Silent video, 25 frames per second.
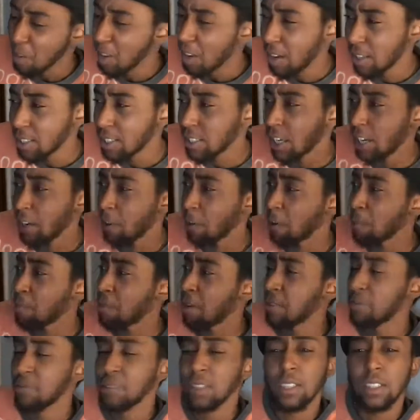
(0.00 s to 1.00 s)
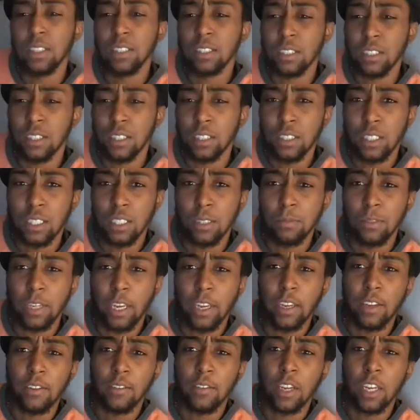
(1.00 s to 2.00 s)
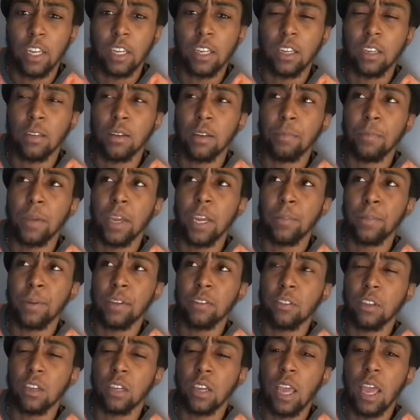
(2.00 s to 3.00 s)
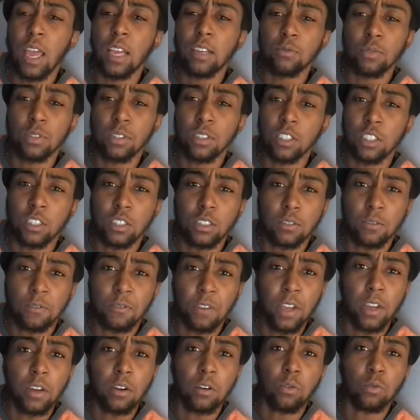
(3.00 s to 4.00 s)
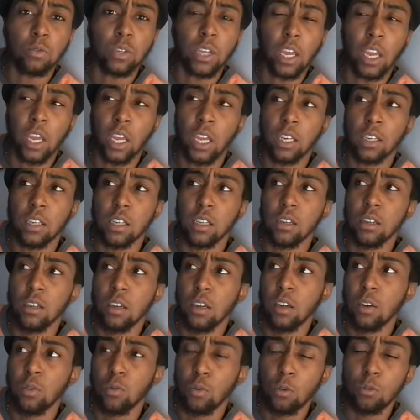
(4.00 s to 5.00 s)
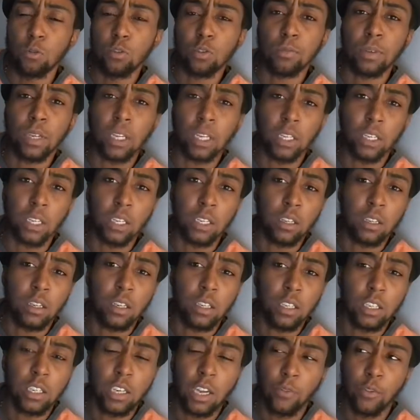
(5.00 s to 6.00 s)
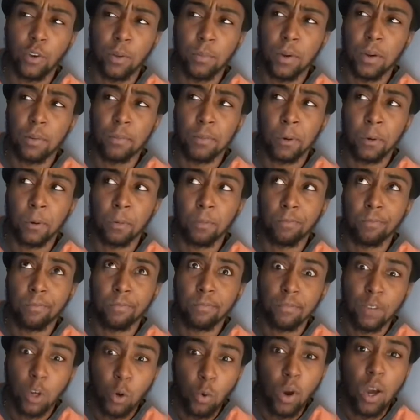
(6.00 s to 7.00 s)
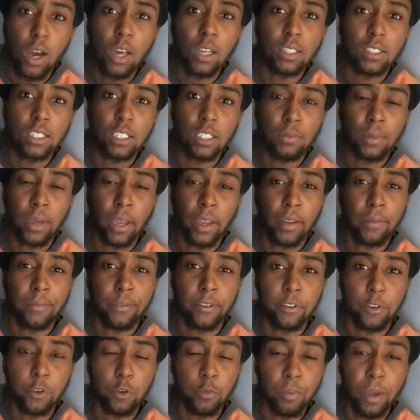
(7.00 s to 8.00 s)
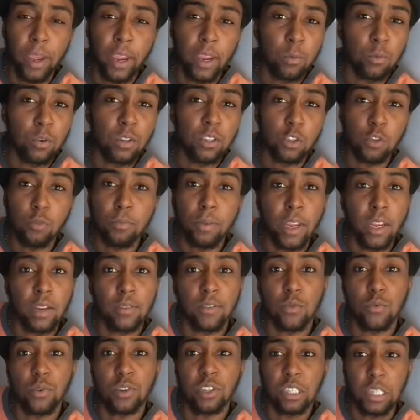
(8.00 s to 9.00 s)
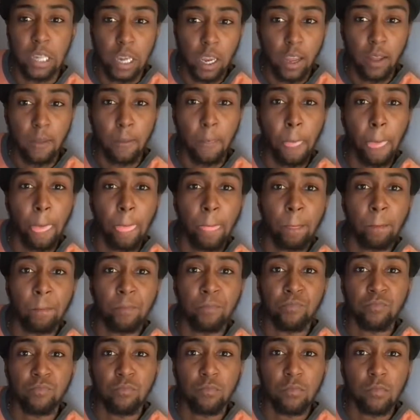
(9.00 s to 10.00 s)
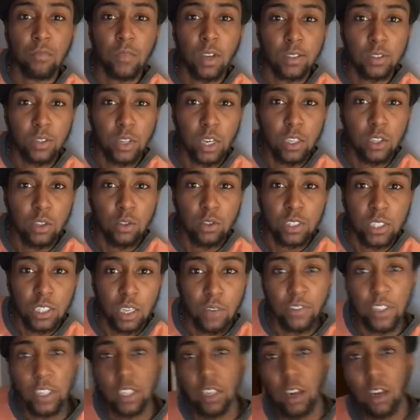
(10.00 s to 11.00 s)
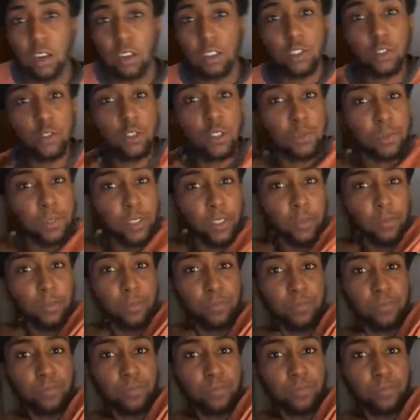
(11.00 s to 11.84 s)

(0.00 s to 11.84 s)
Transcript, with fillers: that skate hurt my feelings. It, it gave it, it made me think I was just failed at rollerblading. And then I remembered quality, baby. You pay what you pay for what you got. So that little $70 you spent,